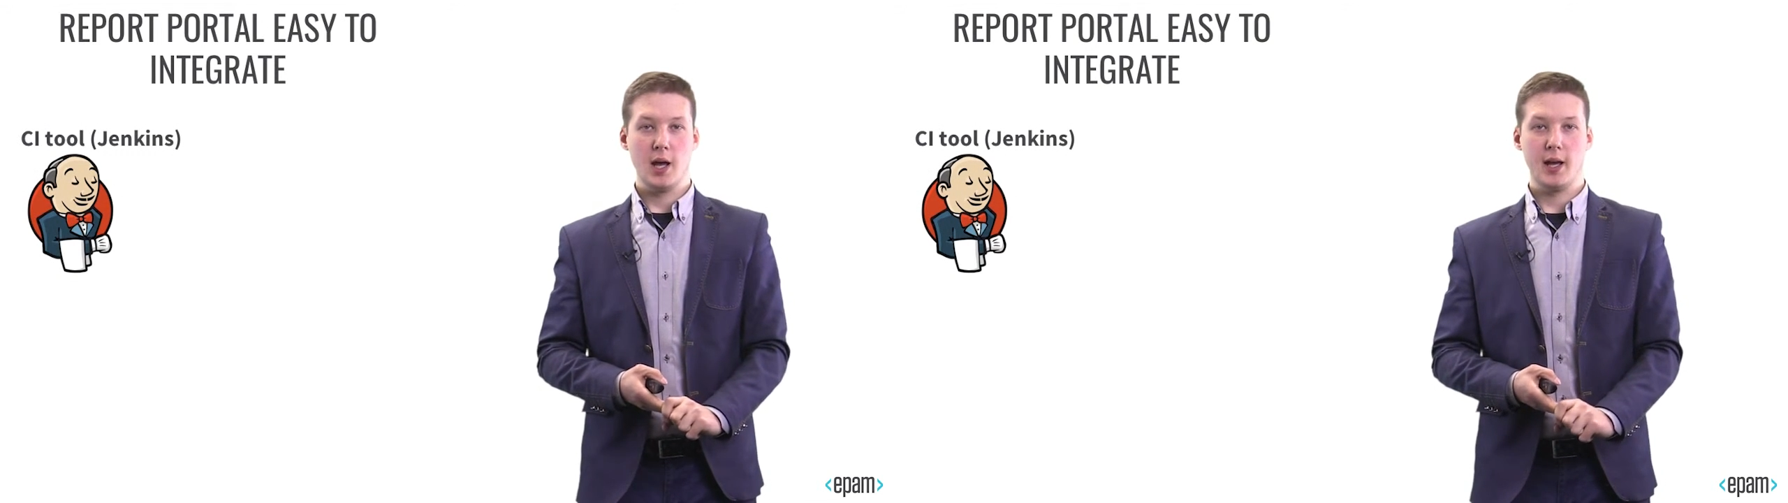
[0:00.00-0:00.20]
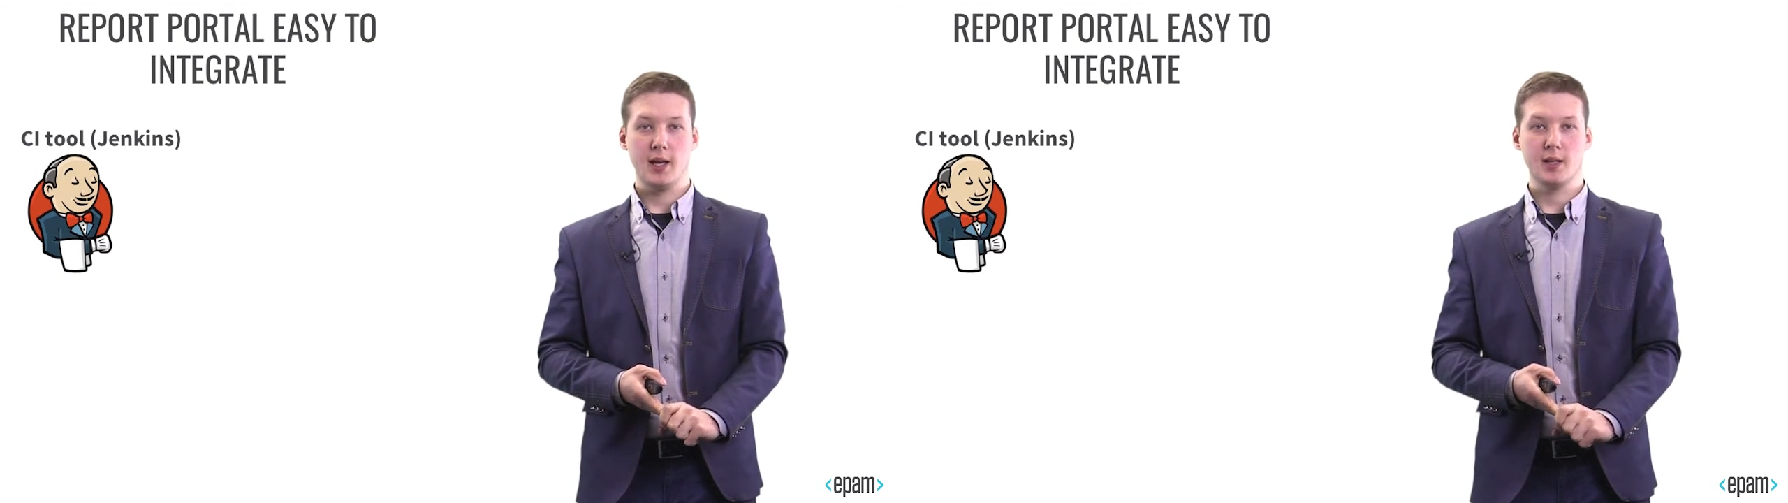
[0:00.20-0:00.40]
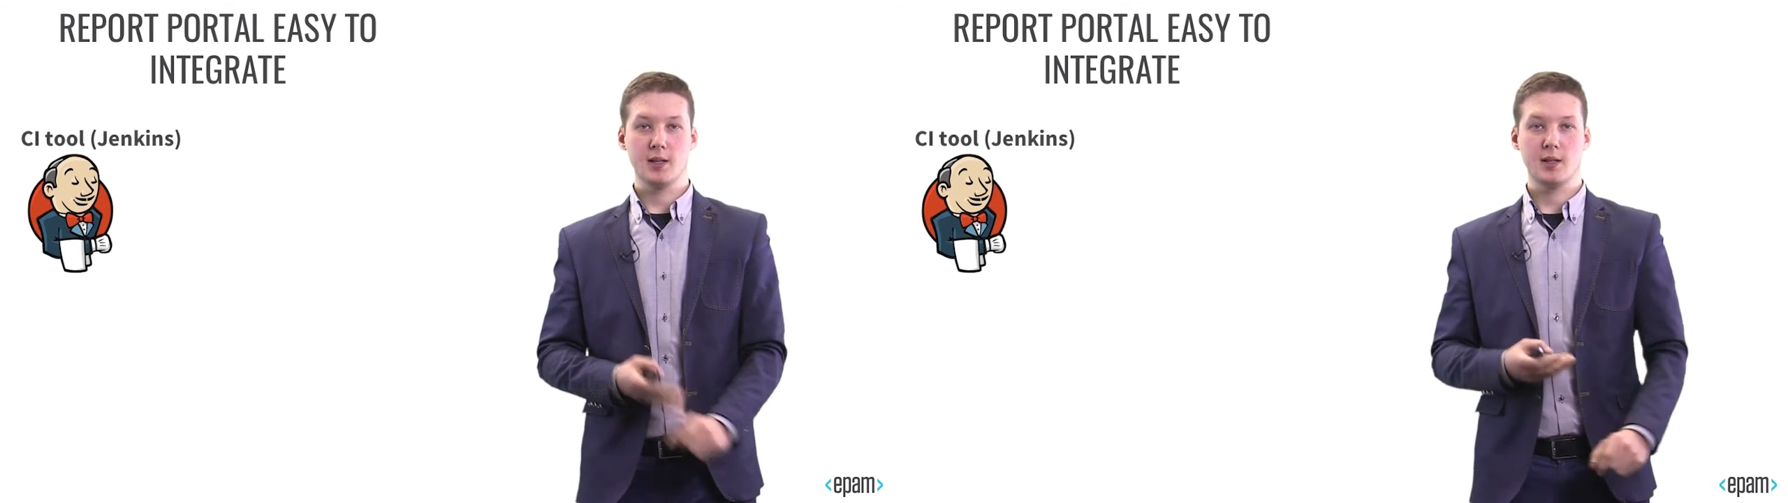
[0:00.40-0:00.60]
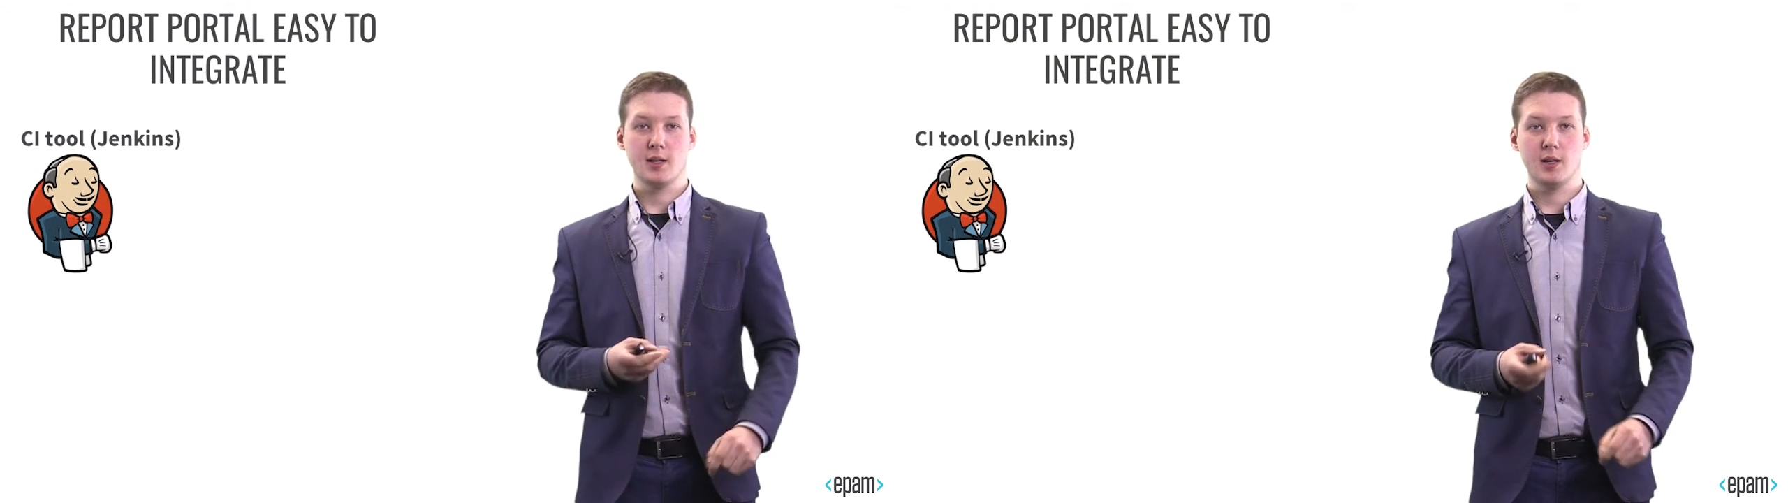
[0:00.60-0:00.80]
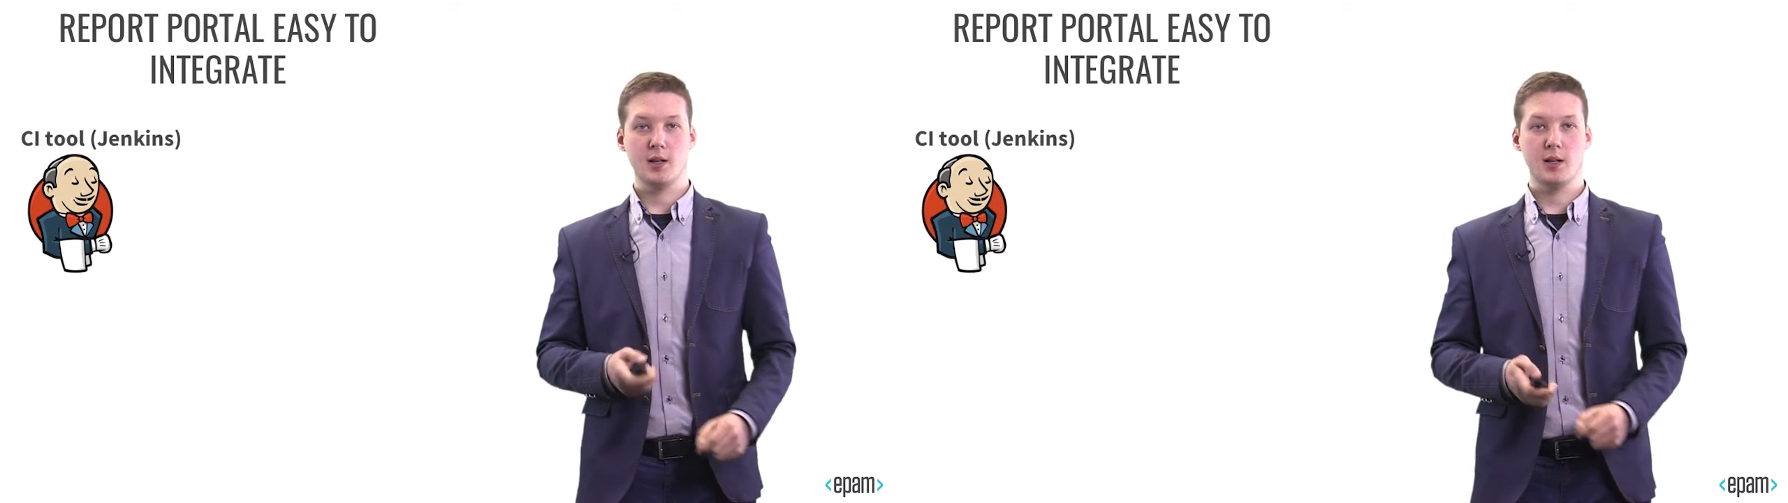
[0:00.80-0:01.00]
And
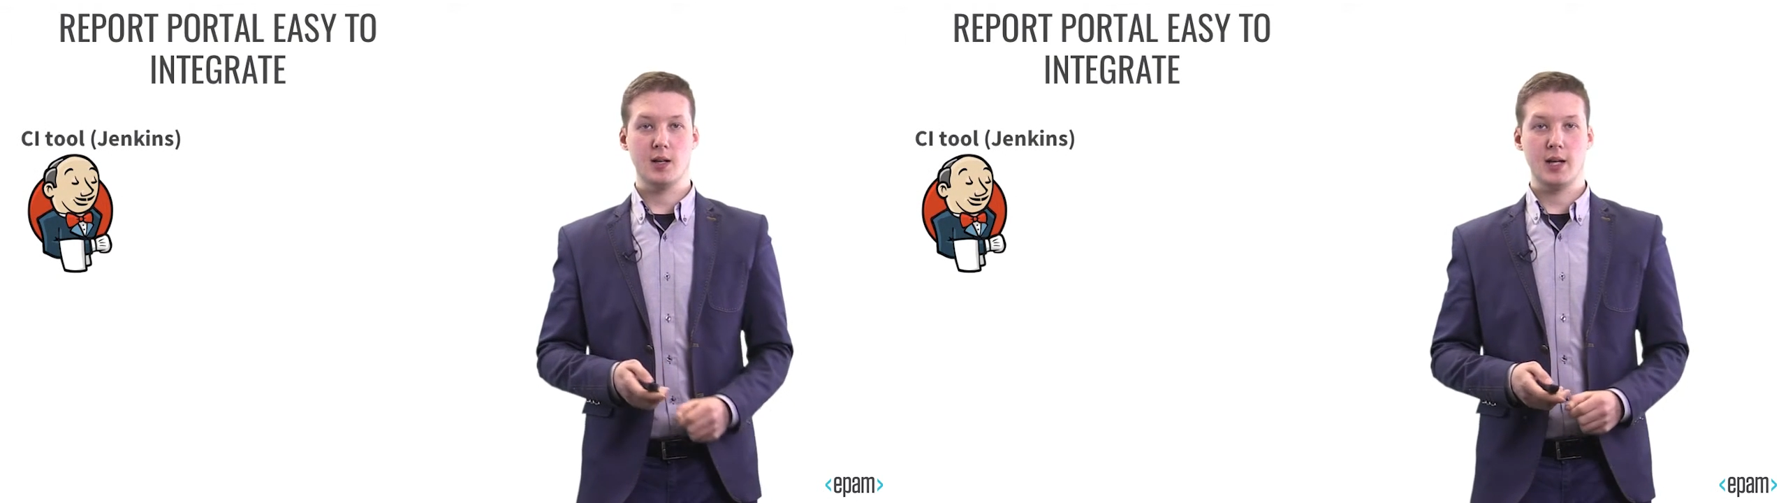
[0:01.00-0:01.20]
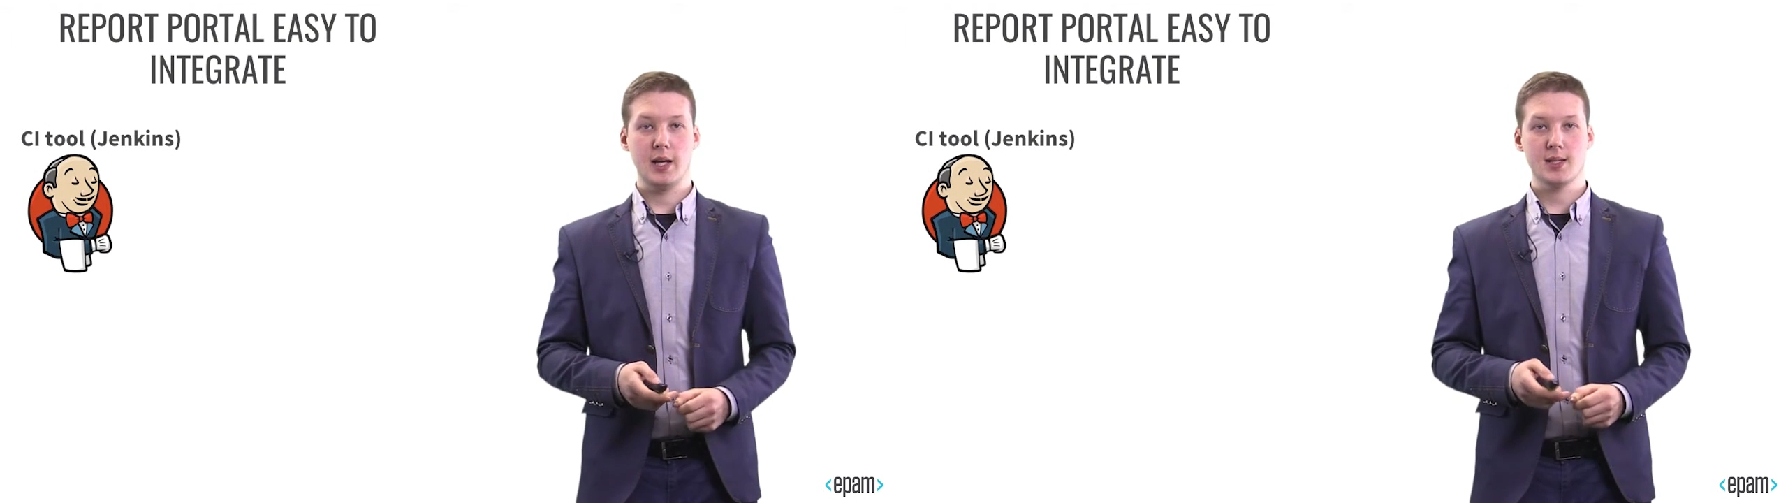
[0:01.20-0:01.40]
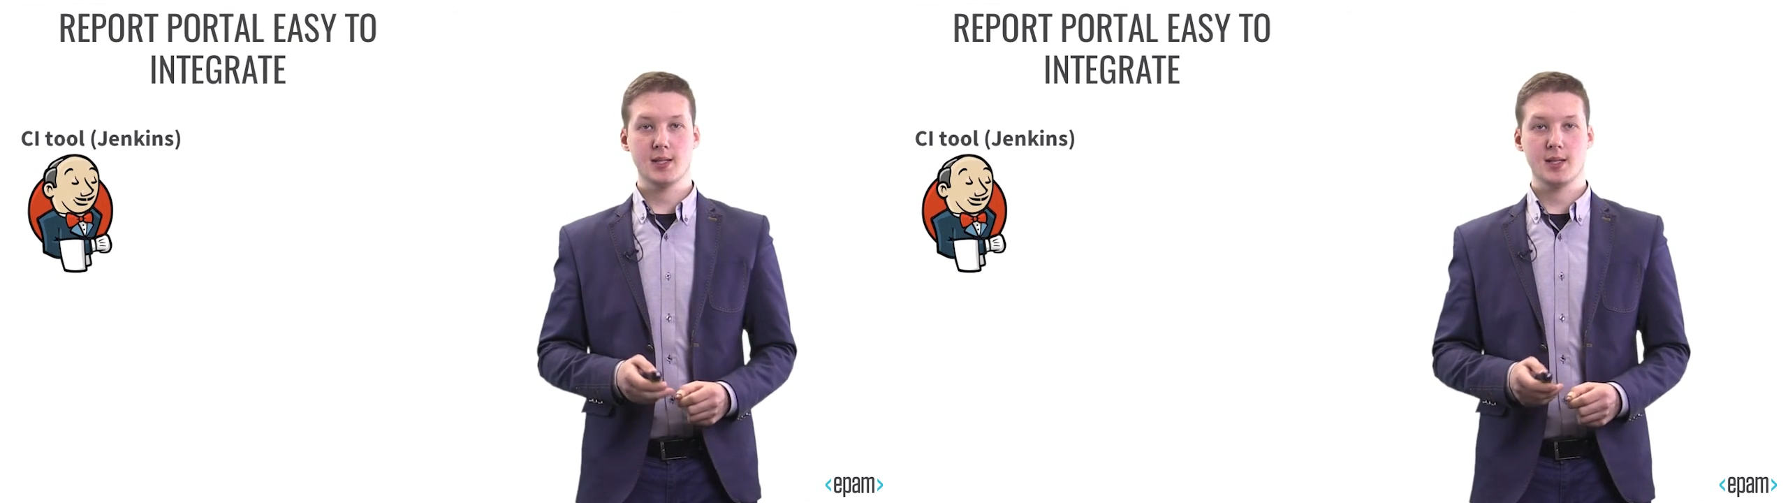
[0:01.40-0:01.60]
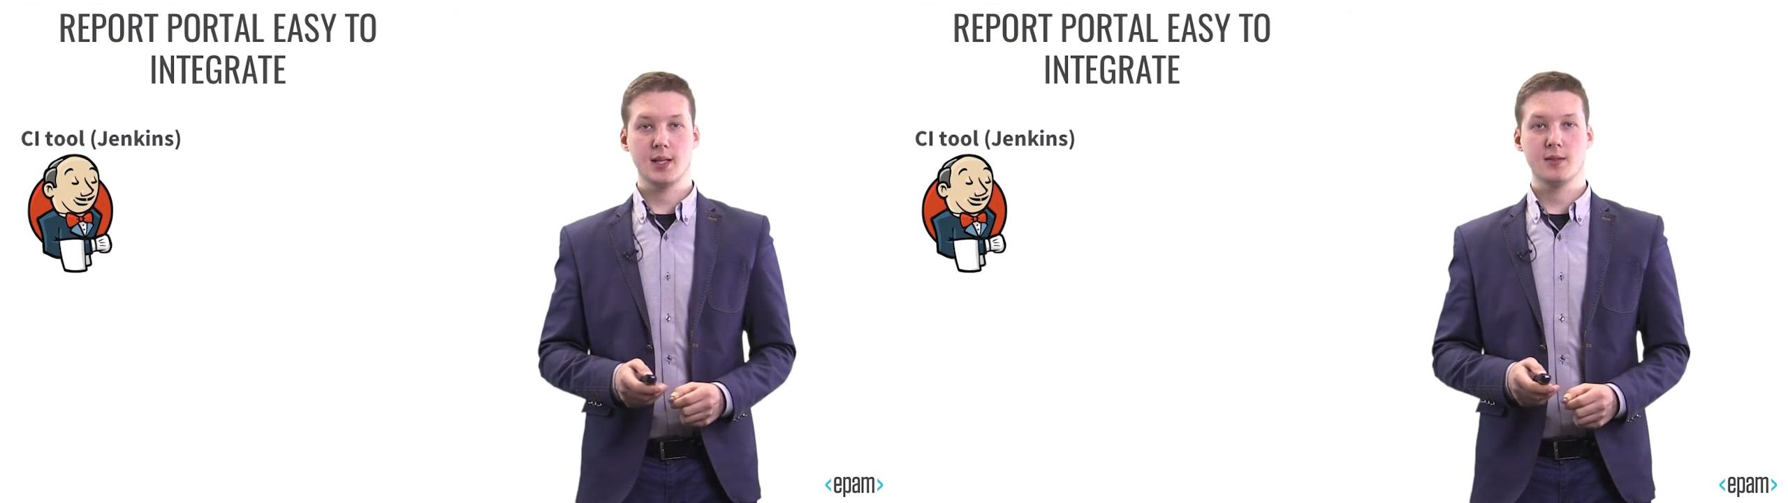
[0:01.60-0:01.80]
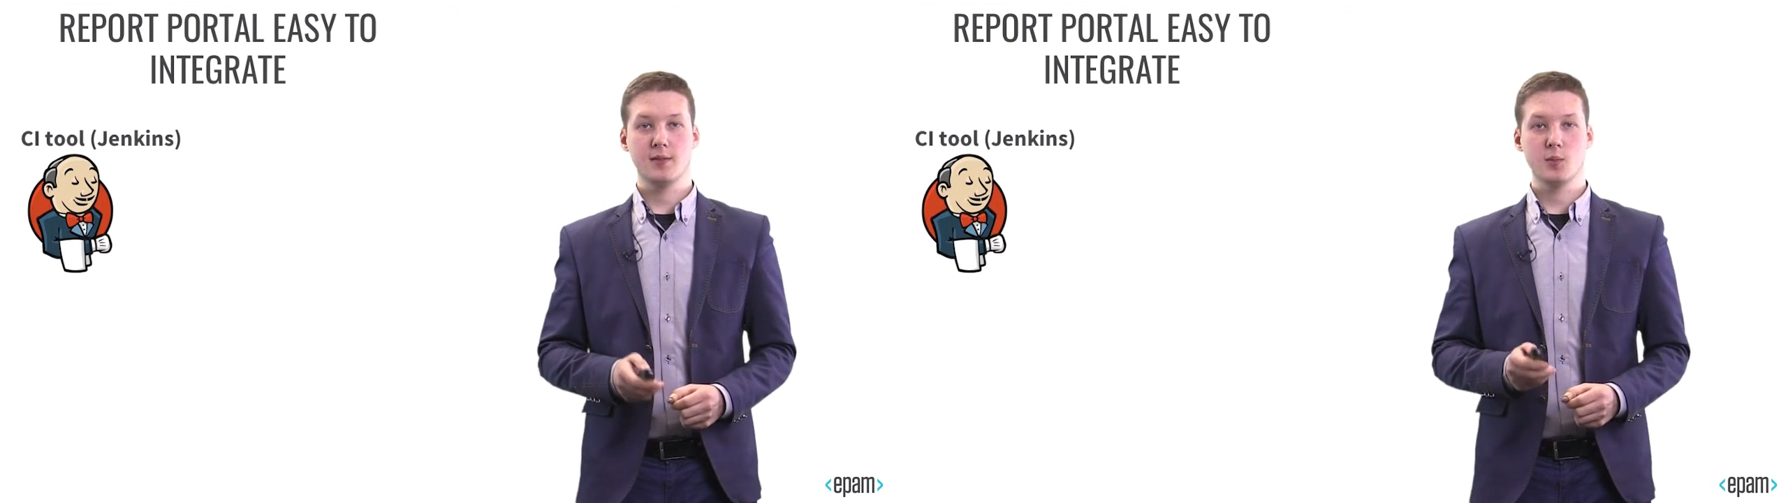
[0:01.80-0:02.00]
as I said,